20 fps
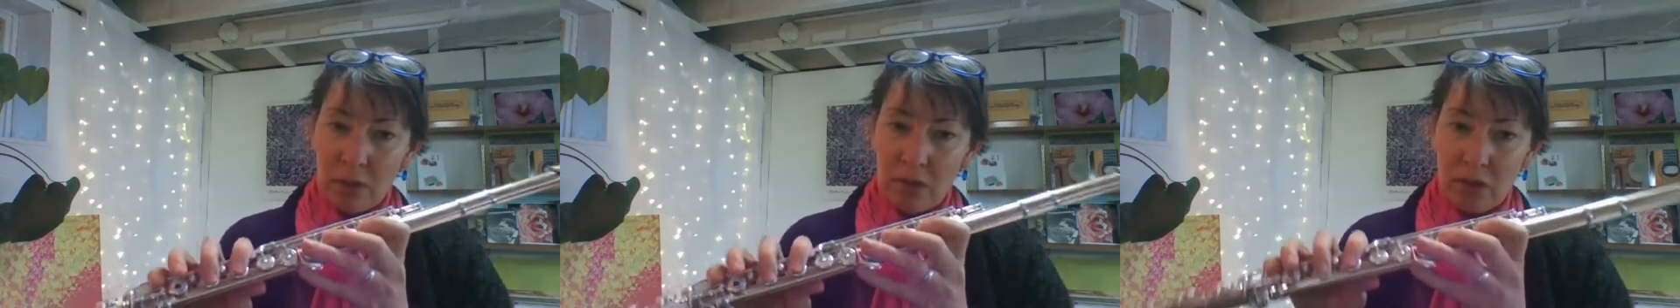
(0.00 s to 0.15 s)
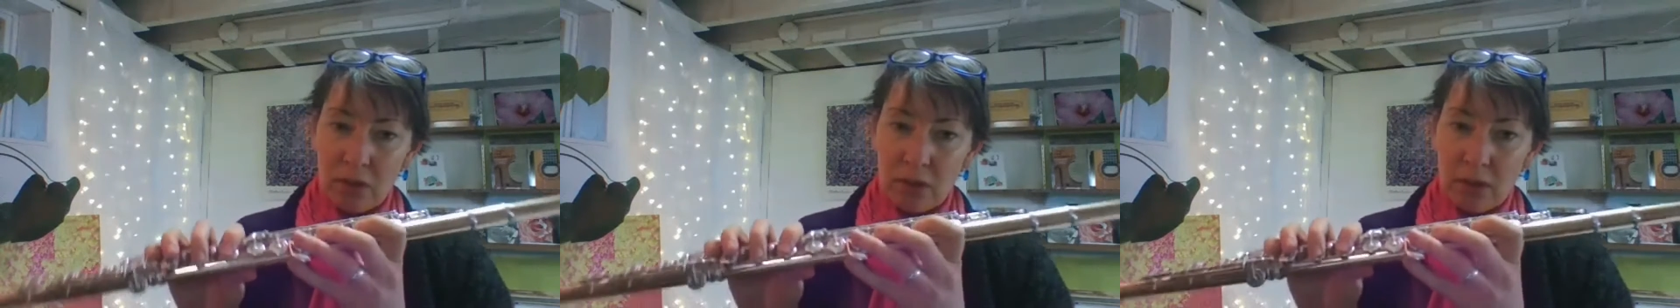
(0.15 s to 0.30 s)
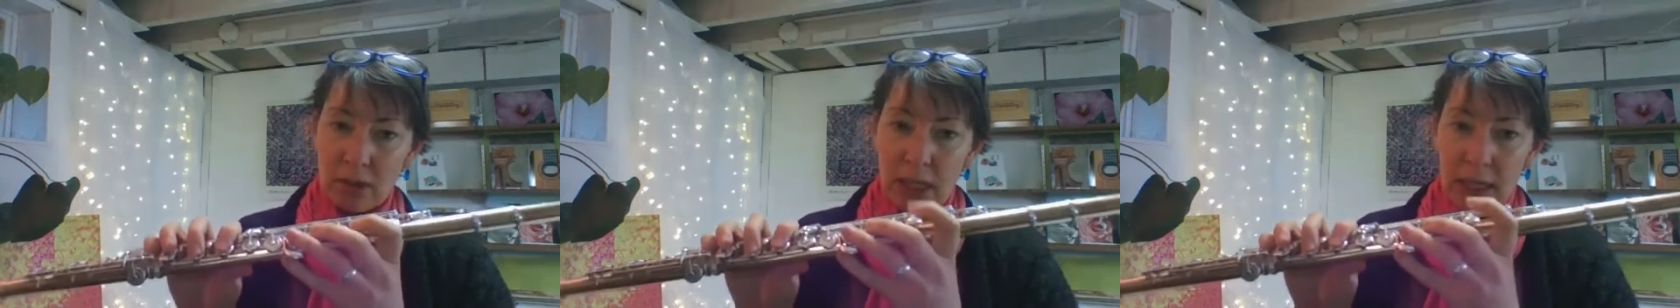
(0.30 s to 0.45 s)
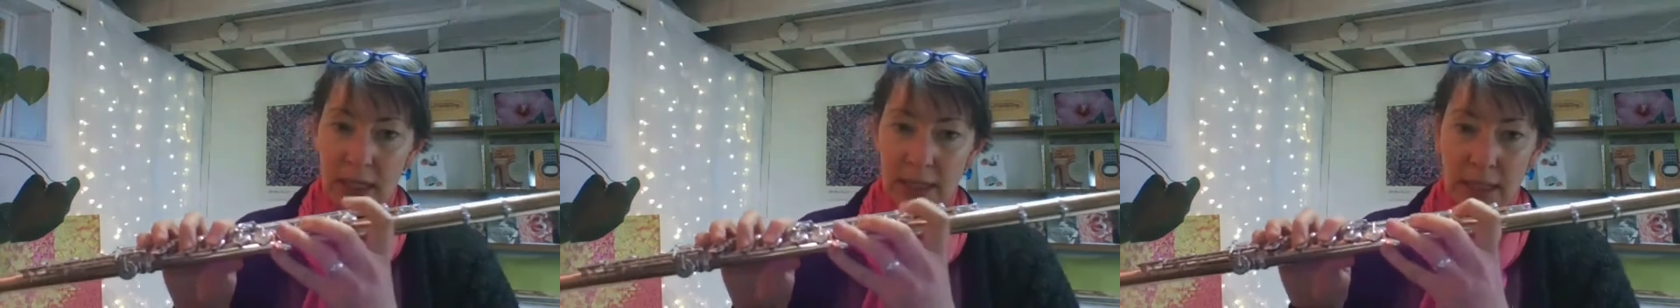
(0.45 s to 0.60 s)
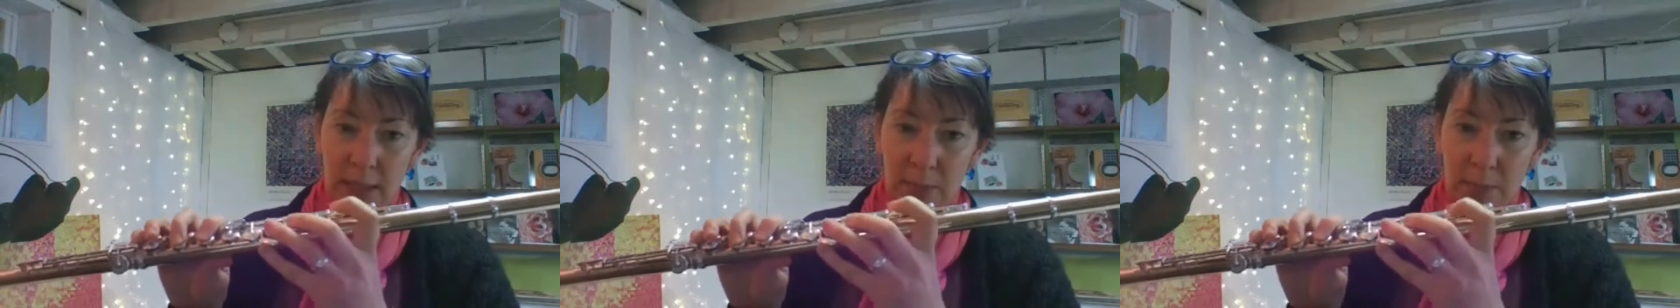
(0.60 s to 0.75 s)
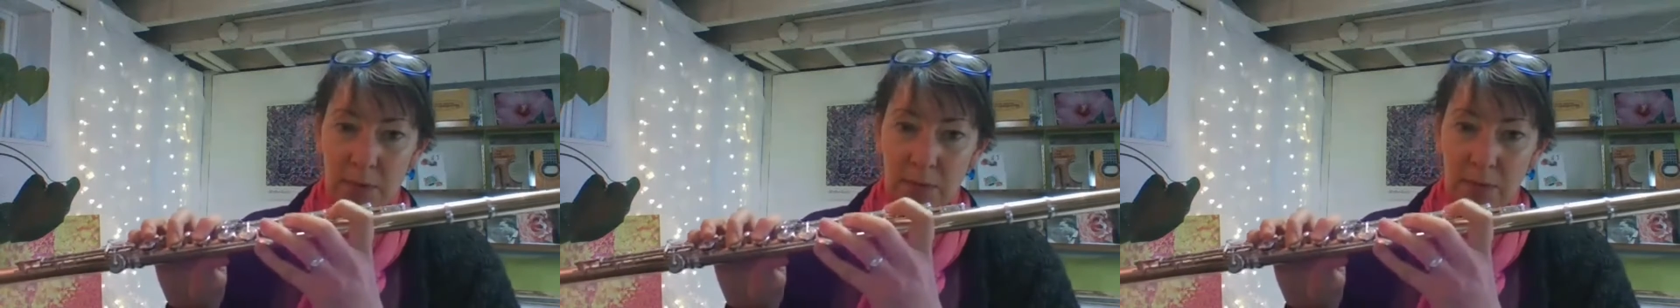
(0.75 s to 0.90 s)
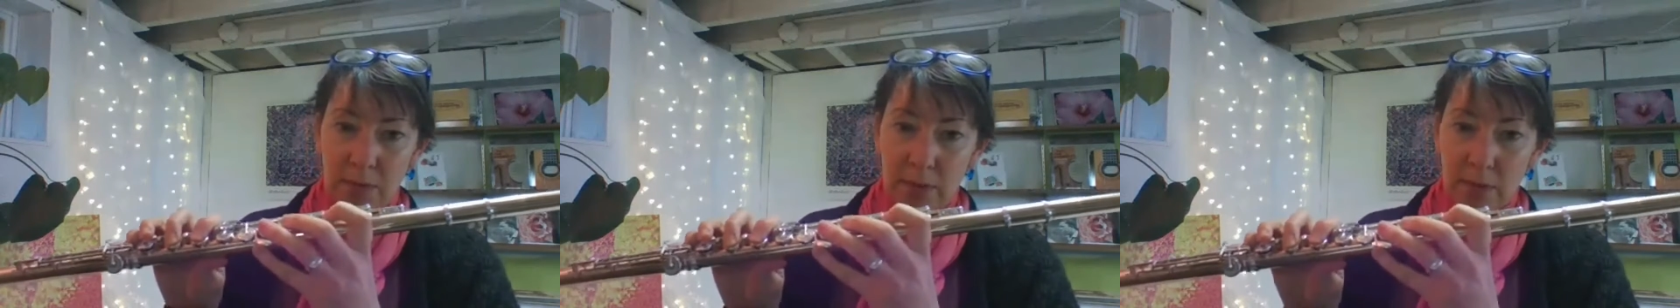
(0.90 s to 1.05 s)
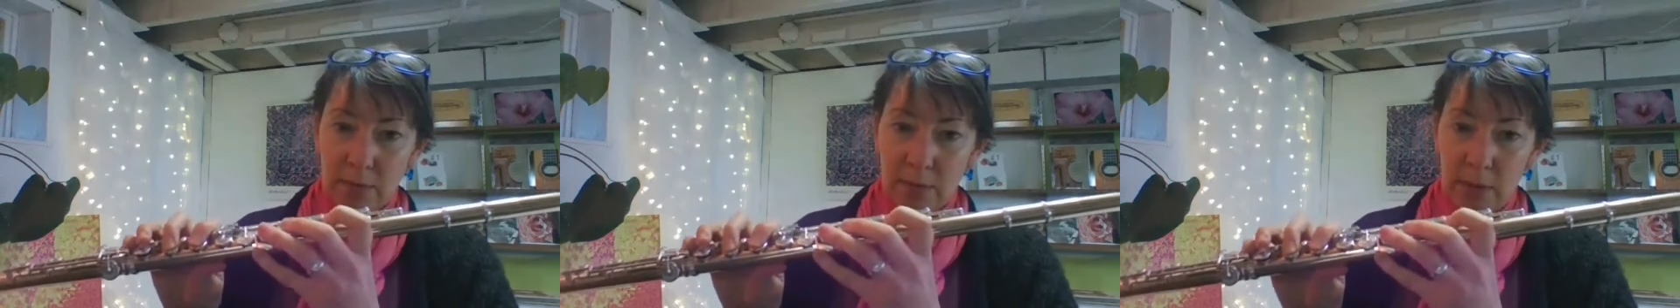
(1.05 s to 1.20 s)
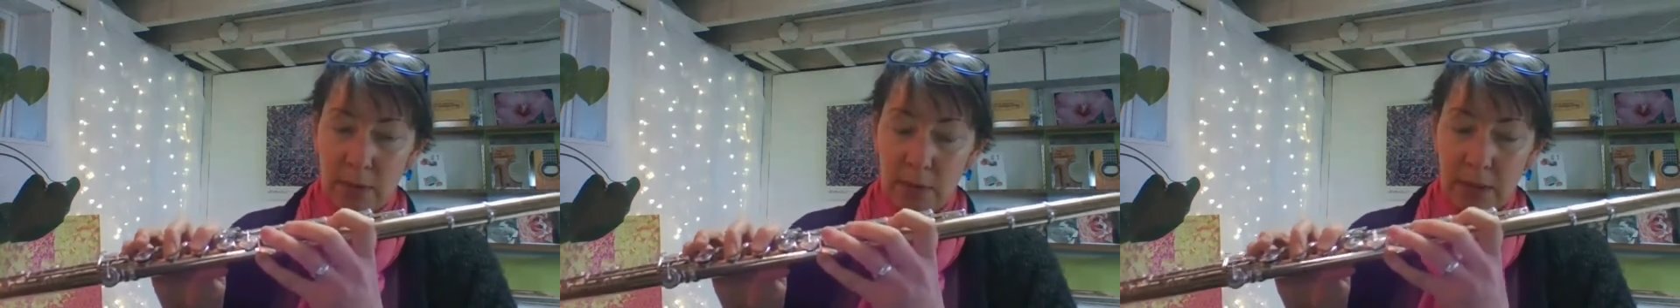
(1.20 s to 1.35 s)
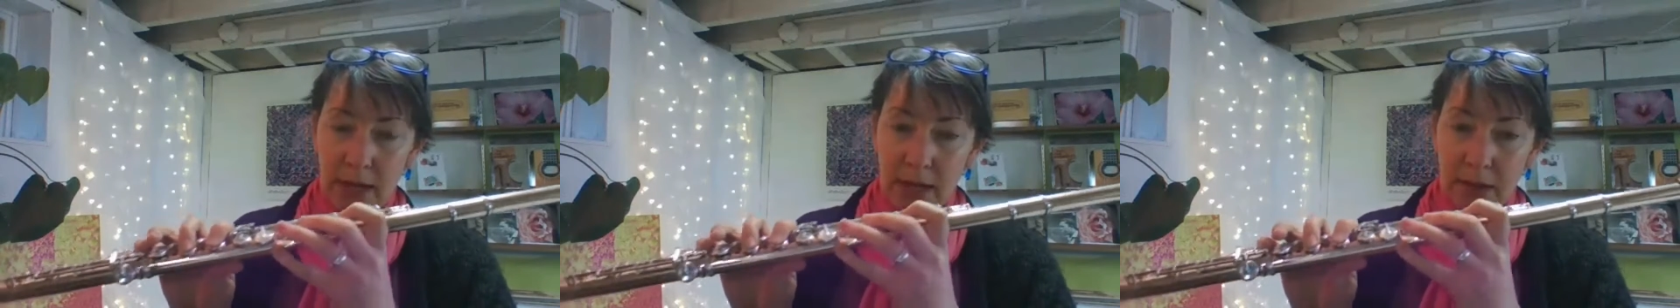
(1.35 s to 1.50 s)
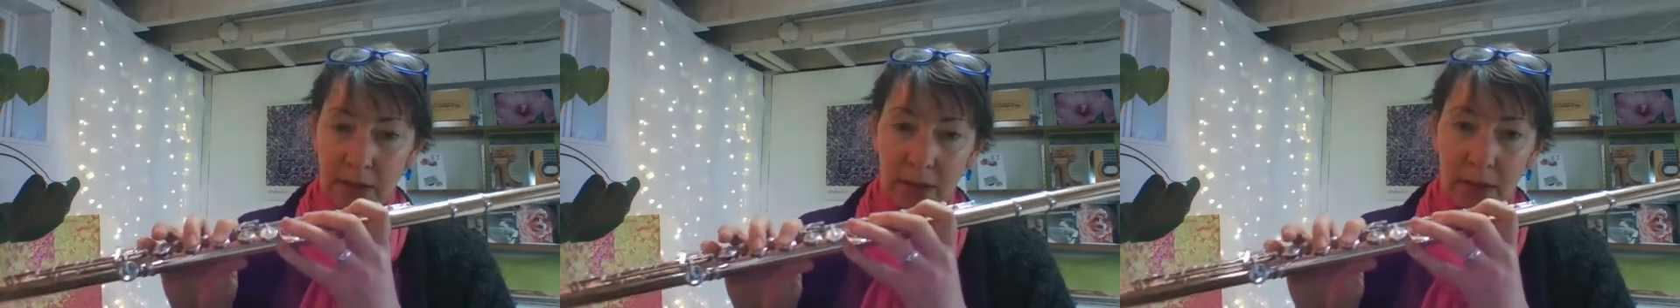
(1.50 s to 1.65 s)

is just keep your first finger down.